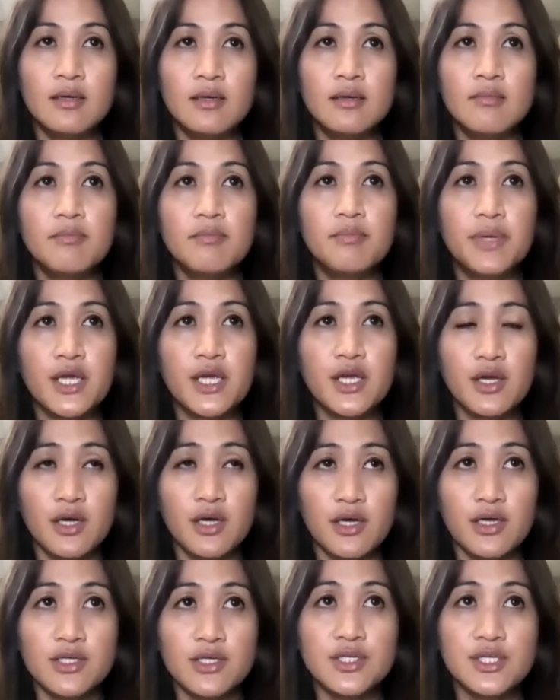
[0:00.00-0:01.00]

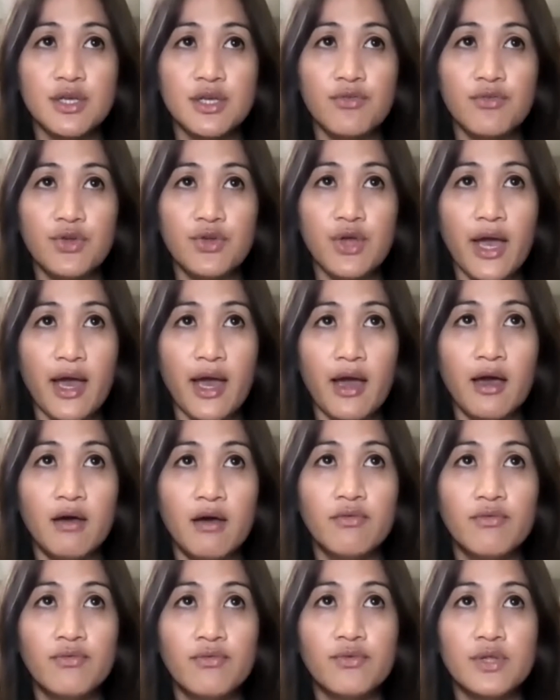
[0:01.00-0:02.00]
because if you
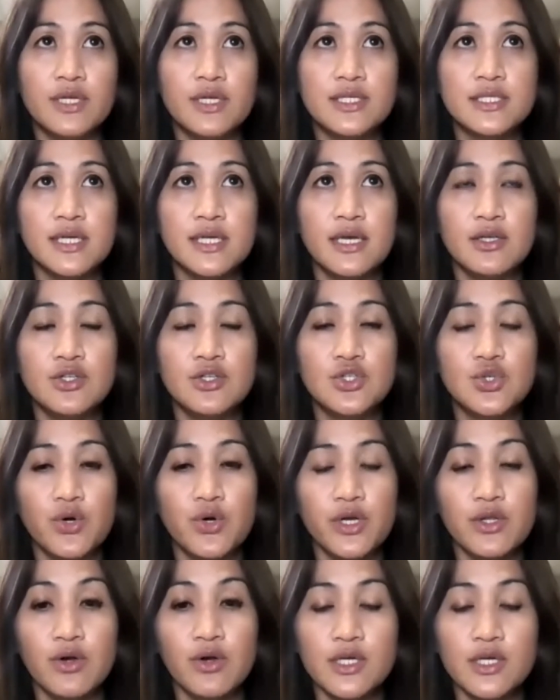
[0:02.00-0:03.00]
have, let's say,
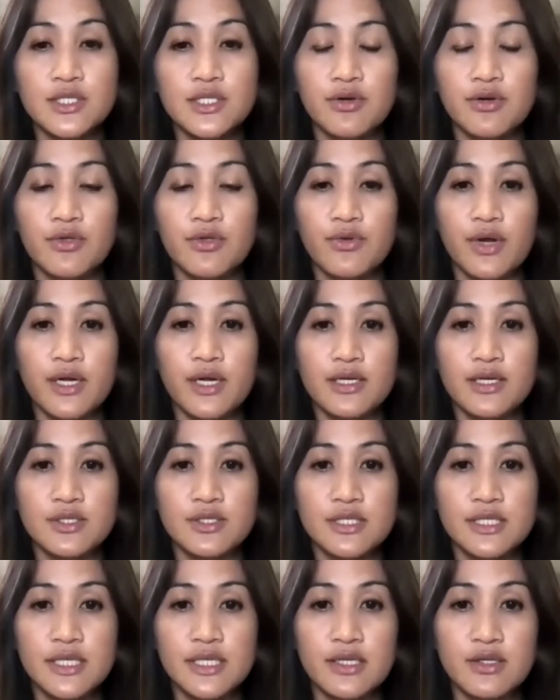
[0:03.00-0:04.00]
joint osteoarthritis
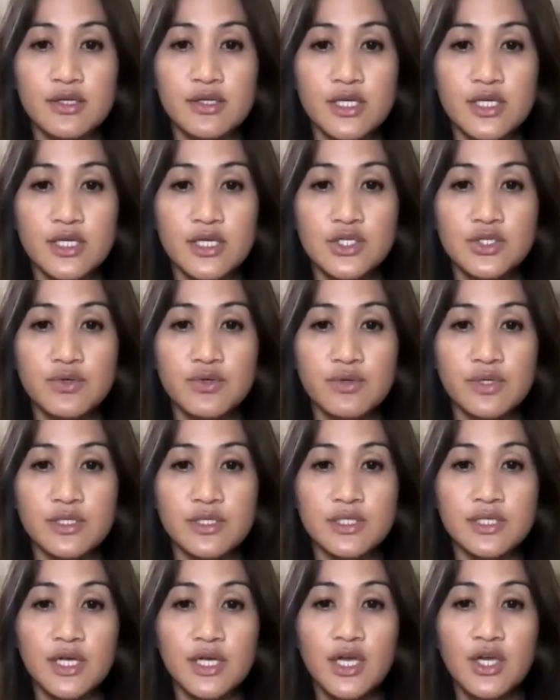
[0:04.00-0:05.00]
or tendon
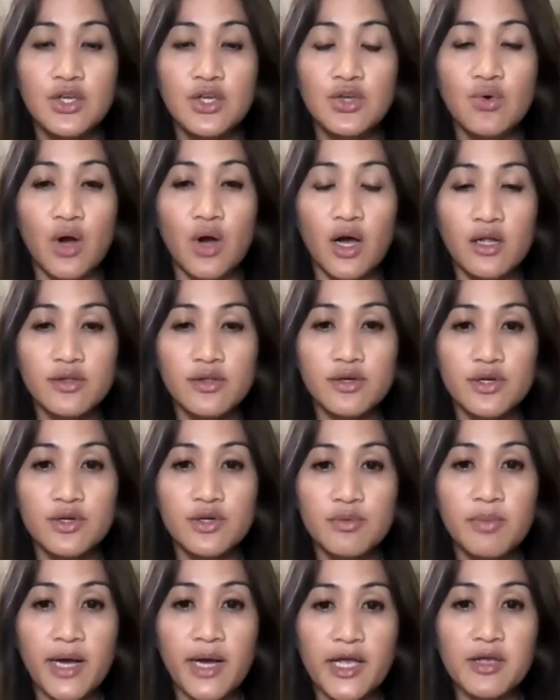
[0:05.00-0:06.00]
injuries, you alter
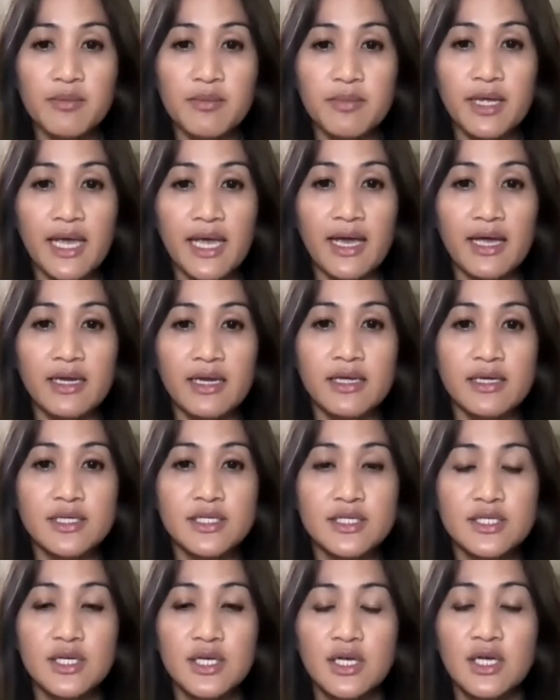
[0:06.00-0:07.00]
your
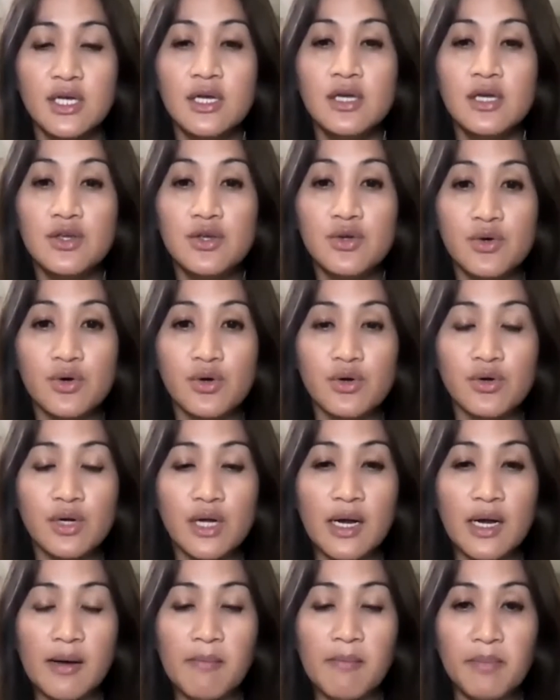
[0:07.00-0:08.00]
biomechanics, your
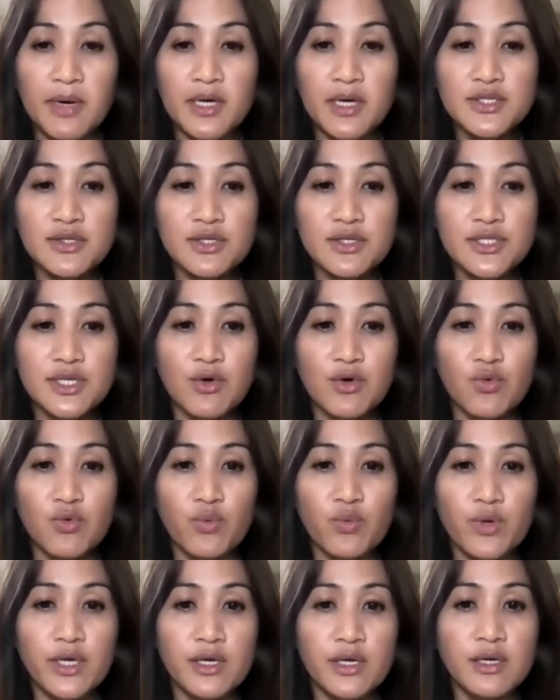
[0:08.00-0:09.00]
muscles are
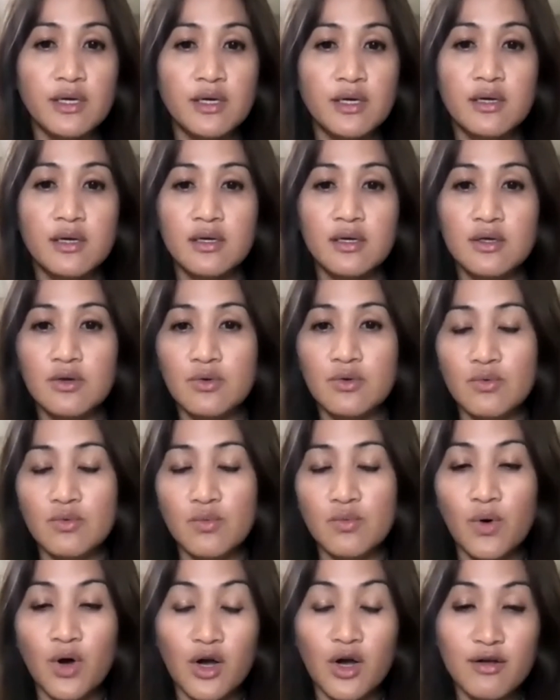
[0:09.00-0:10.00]
weak, you
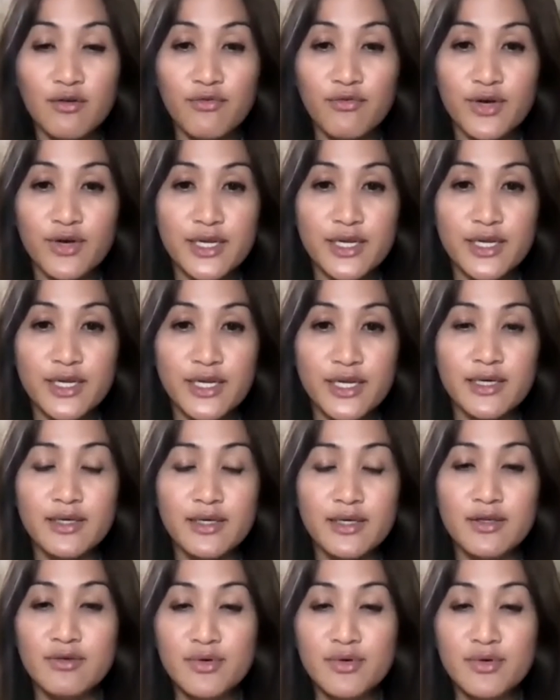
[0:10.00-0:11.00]
walk funny,
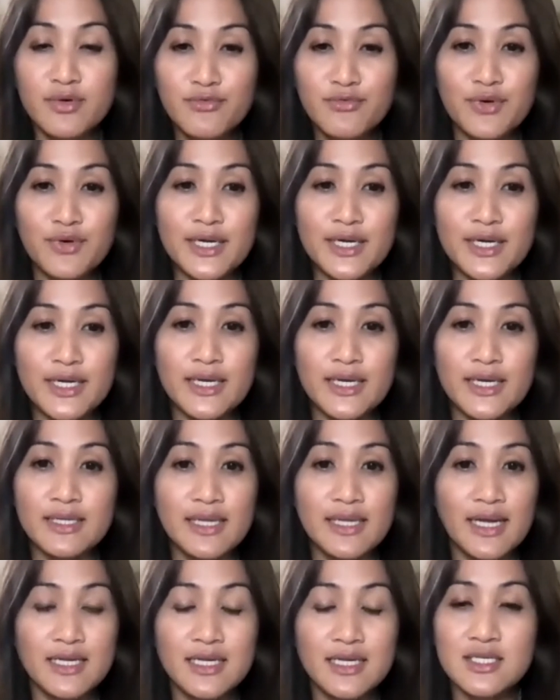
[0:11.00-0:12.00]
you move funny, and
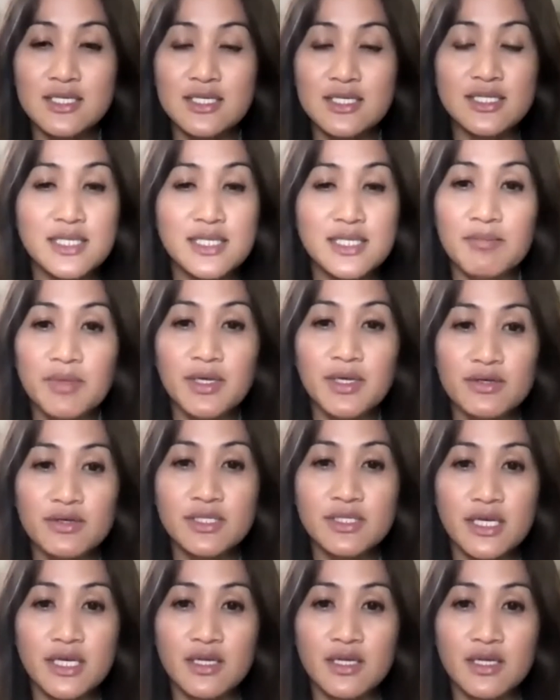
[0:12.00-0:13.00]
that can just keep
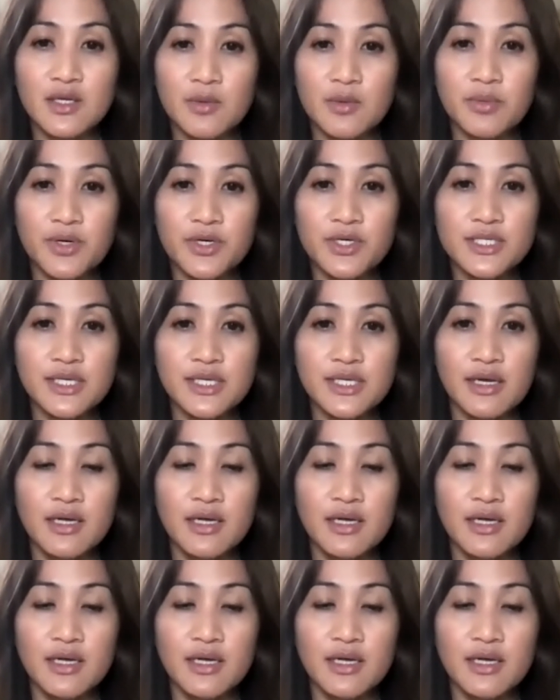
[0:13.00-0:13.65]
irritating your bursa.